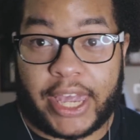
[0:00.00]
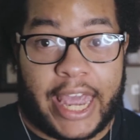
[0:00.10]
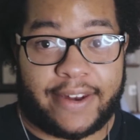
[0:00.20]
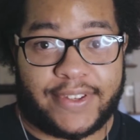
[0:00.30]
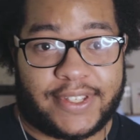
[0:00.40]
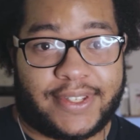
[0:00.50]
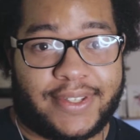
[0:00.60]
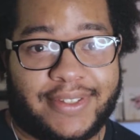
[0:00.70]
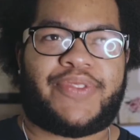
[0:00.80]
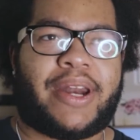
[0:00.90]
canvas.
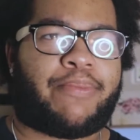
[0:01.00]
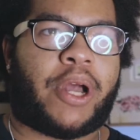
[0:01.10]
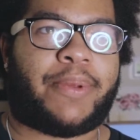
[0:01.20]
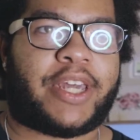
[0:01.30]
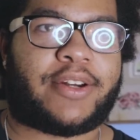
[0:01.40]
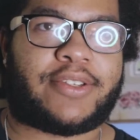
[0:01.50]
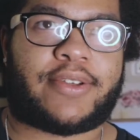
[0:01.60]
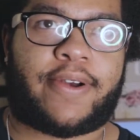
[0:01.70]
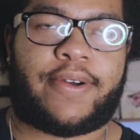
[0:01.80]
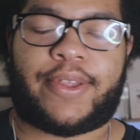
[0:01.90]
Then I'm probably gonna
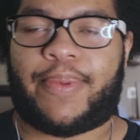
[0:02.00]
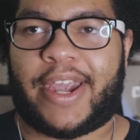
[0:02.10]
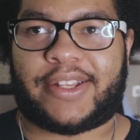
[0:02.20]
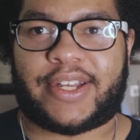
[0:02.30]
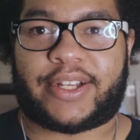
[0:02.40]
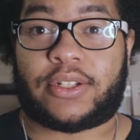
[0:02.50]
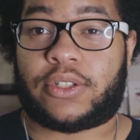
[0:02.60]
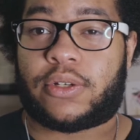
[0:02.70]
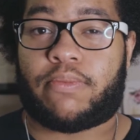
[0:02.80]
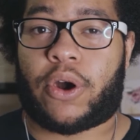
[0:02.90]
start on the painting
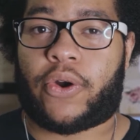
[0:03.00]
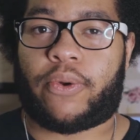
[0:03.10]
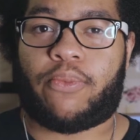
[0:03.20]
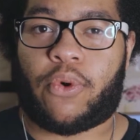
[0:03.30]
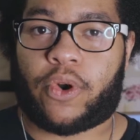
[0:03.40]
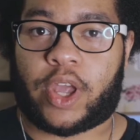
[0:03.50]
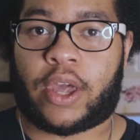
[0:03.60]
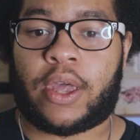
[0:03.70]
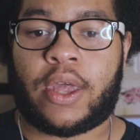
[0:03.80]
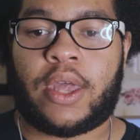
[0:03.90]
tomorrow
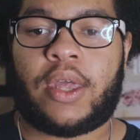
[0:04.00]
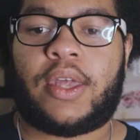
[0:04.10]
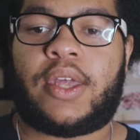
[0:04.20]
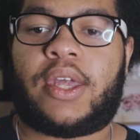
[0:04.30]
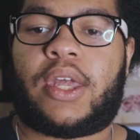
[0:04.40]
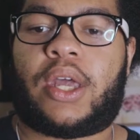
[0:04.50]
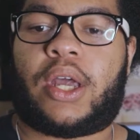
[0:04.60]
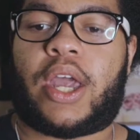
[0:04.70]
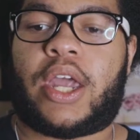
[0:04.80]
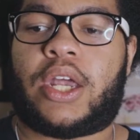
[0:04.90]
morning.
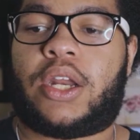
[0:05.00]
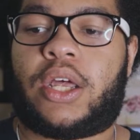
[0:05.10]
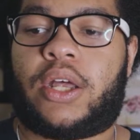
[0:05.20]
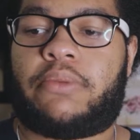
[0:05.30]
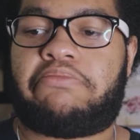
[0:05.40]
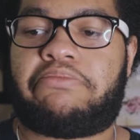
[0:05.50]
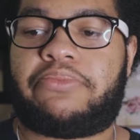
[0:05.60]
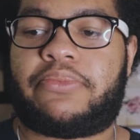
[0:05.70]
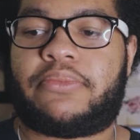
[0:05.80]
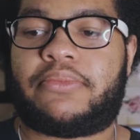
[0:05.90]
And
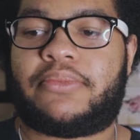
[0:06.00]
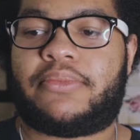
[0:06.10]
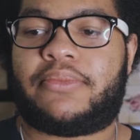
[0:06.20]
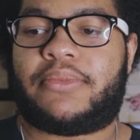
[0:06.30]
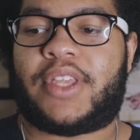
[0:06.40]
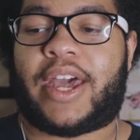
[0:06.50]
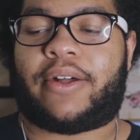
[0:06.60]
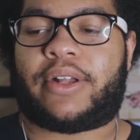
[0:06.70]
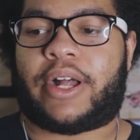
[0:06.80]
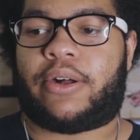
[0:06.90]

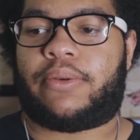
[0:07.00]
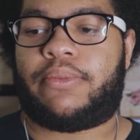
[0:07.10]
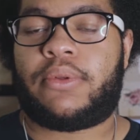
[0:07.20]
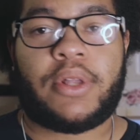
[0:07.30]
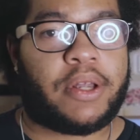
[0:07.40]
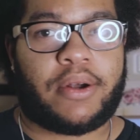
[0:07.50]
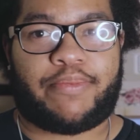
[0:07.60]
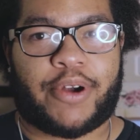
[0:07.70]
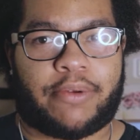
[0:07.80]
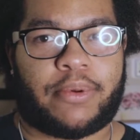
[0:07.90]
yeah, I'll
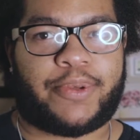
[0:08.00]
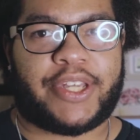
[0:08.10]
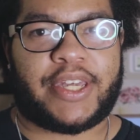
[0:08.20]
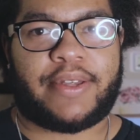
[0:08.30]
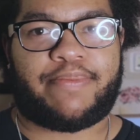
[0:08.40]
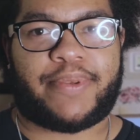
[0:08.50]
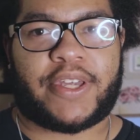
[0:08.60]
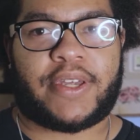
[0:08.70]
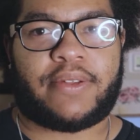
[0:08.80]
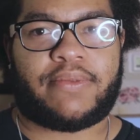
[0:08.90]
probably
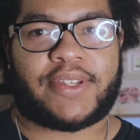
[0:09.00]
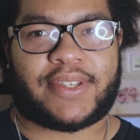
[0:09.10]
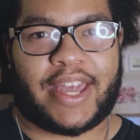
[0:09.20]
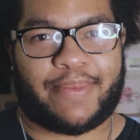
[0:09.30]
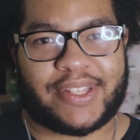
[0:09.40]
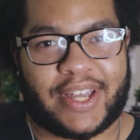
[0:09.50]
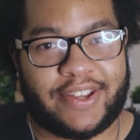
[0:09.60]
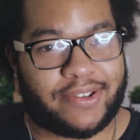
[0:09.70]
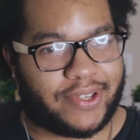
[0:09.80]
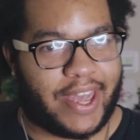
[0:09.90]
be the same as I
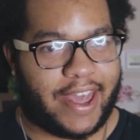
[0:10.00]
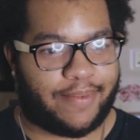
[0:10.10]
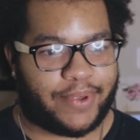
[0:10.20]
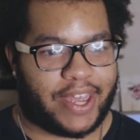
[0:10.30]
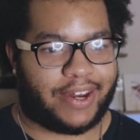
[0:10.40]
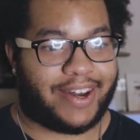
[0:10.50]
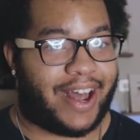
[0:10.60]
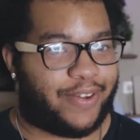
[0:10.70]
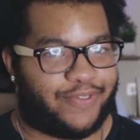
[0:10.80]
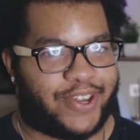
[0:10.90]
usually am and
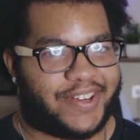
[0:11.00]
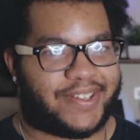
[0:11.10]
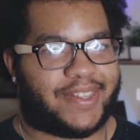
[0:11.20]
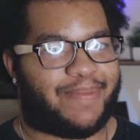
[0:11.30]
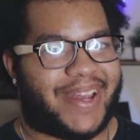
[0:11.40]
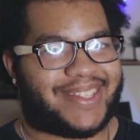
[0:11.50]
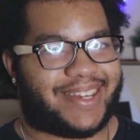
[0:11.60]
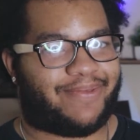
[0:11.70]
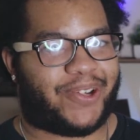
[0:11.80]
not finish the painting in